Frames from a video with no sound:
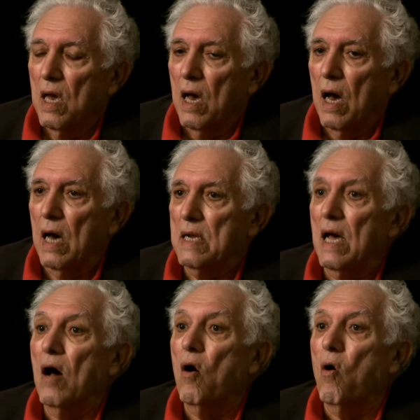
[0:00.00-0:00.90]
and
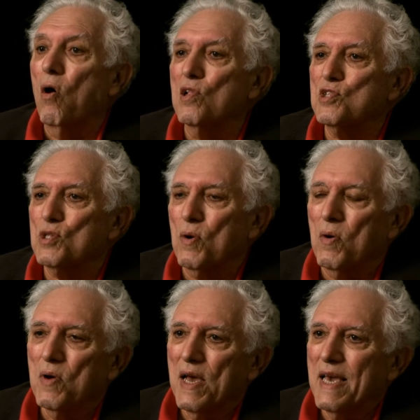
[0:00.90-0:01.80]

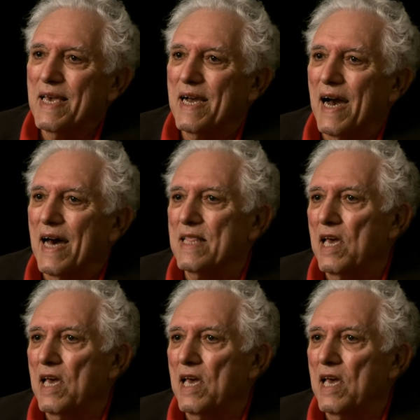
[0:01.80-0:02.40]
also it had